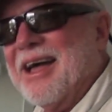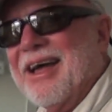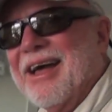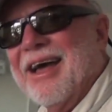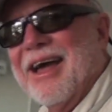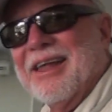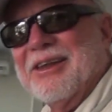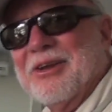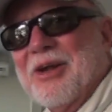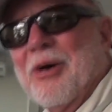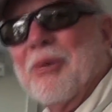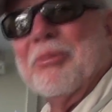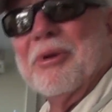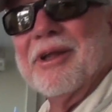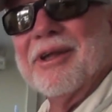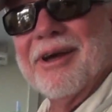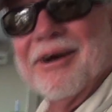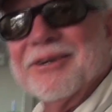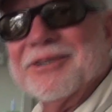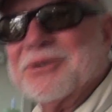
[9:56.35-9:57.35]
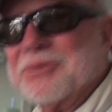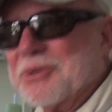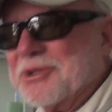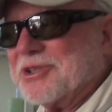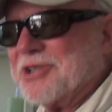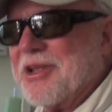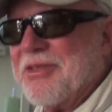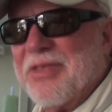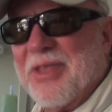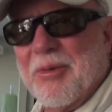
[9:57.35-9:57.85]
And nobody else
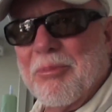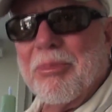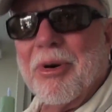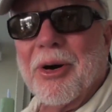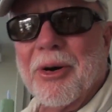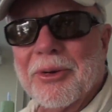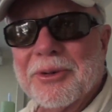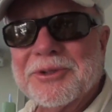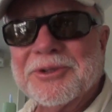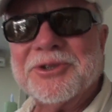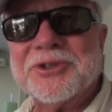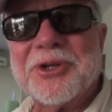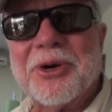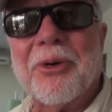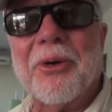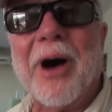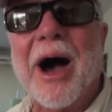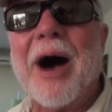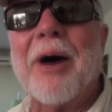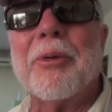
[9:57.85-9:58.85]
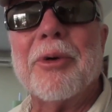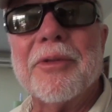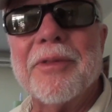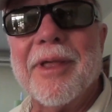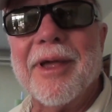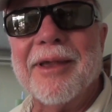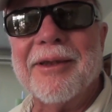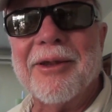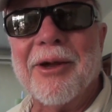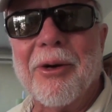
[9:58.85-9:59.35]
was in the boat, so how would
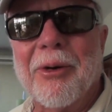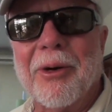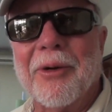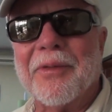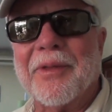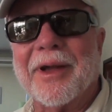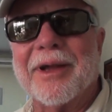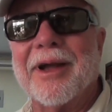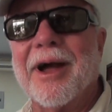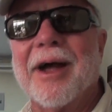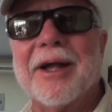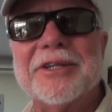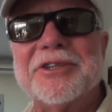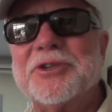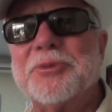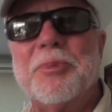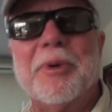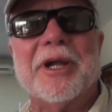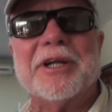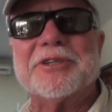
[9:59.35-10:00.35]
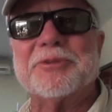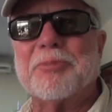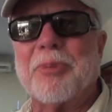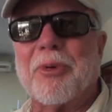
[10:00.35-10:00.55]
they know? And the guide speaks